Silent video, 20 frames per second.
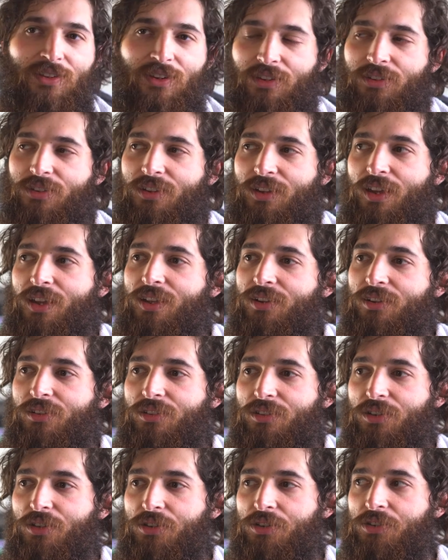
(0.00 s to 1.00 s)
it, it
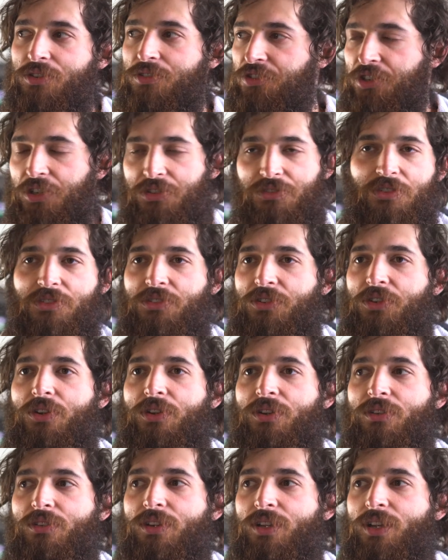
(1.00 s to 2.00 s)
looks just as
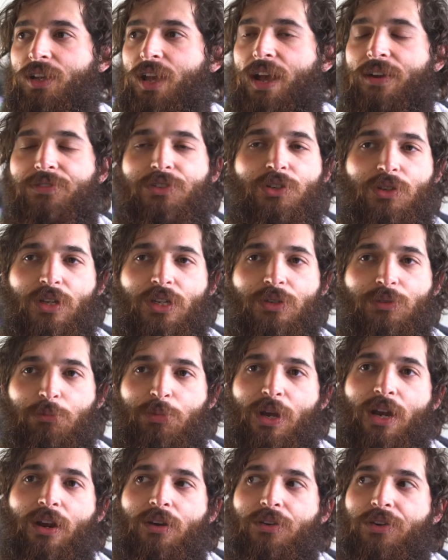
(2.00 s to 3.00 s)
good after you get it
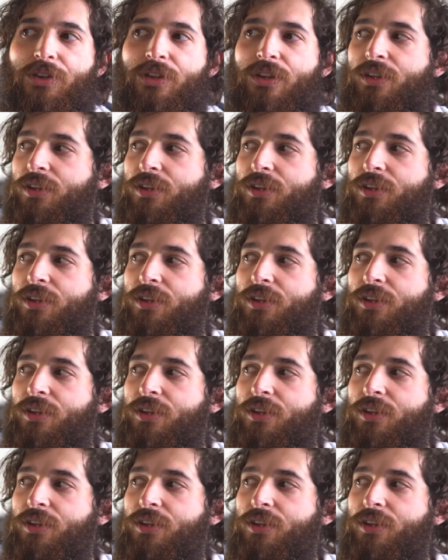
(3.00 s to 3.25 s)
repaired.